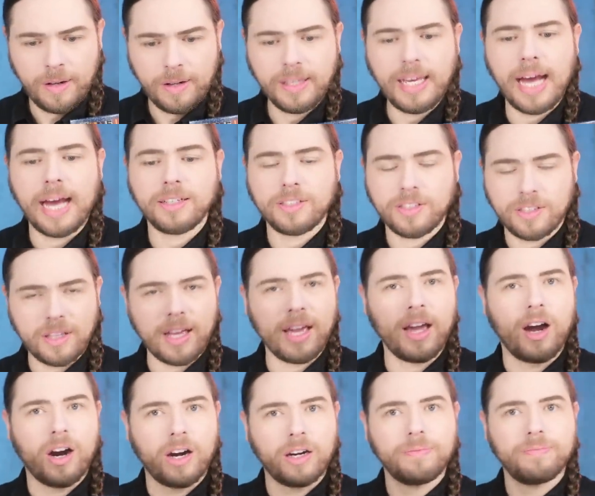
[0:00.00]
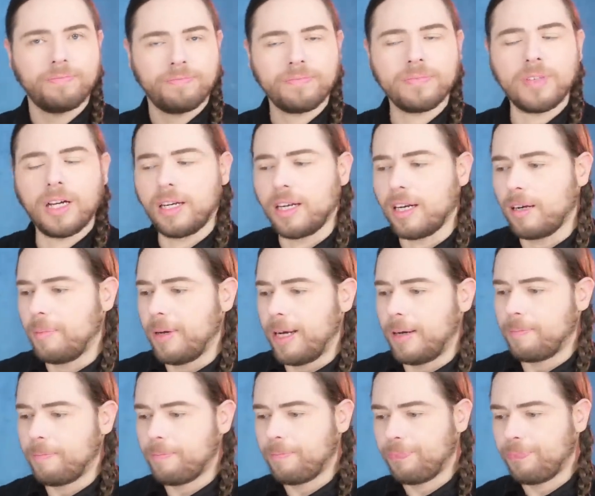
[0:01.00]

Yes, they are, a little bit.